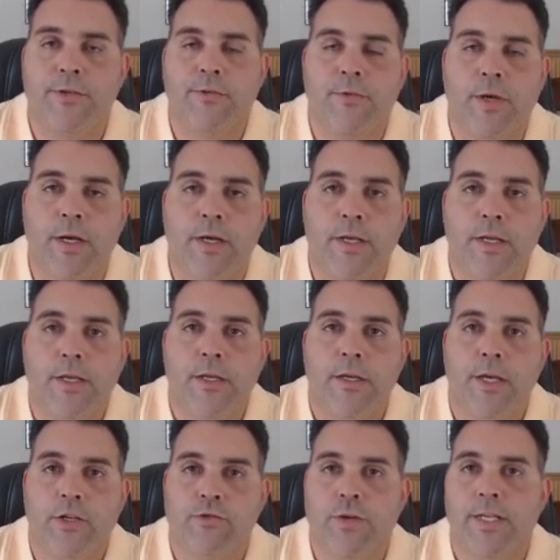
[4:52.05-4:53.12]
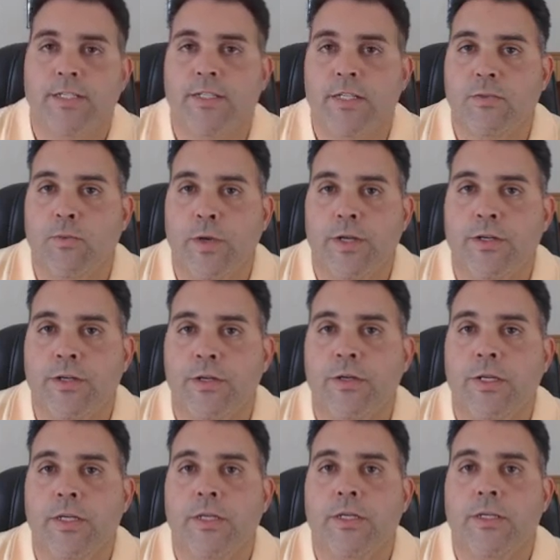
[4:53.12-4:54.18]
to address this
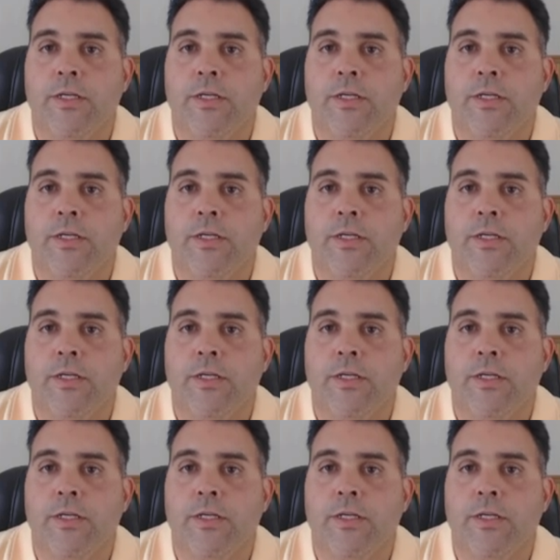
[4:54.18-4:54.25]
winter